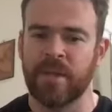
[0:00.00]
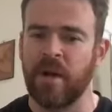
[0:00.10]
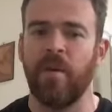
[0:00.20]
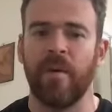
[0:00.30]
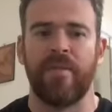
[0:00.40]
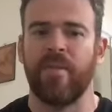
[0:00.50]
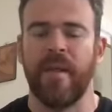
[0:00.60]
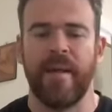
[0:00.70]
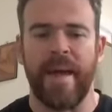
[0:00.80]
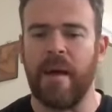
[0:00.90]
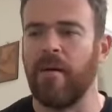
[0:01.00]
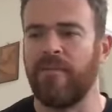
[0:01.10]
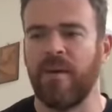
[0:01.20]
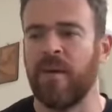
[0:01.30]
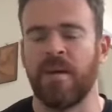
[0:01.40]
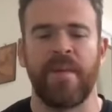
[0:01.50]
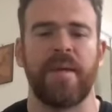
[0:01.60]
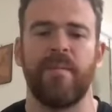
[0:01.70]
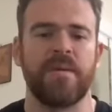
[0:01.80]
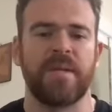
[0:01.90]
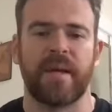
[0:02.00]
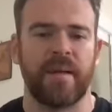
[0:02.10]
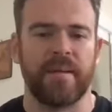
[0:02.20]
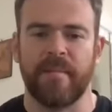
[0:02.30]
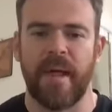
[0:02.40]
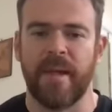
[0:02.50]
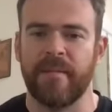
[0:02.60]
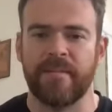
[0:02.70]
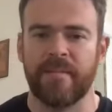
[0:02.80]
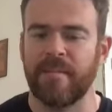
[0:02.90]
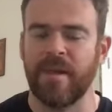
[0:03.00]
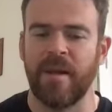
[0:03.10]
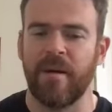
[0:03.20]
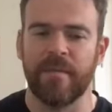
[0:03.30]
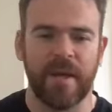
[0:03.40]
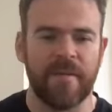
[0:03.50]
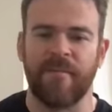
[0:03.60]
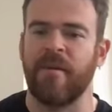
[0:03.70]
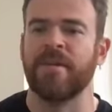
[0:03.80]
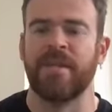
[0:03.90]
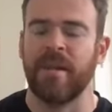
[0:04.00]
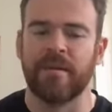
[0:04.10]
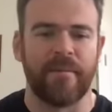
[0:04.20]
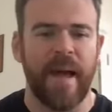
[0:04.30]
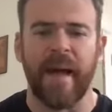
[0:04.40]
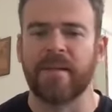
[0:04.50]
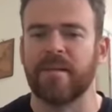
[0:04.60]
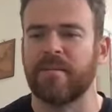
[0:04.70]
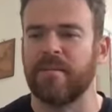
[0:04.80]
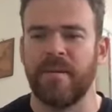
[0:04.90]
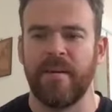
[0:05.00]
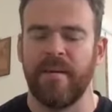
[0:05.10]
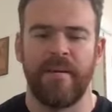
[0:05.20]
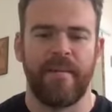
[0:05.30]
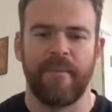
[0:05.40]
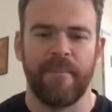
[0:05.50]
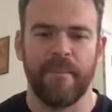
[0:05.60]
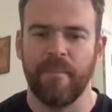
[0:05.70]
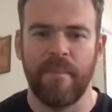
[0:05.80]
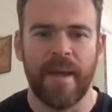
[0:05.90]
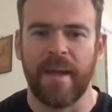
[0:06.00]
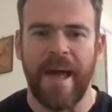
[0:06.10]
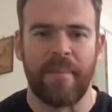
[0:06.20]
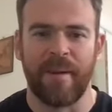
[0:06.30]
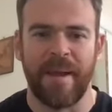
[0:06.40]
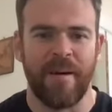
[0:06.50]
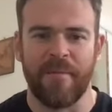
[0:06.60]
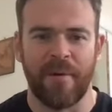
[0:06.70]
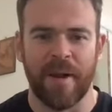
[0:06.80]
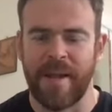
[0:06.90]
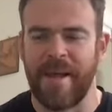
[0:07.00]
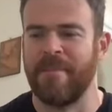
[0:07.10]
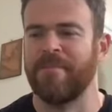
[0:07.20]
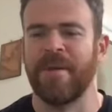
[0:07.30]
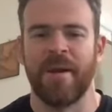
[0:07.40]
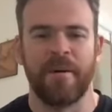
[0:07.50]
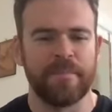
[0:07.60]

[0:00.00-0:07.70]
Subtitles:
go with how I feel and make music and converse and interact and make it happen however I can, and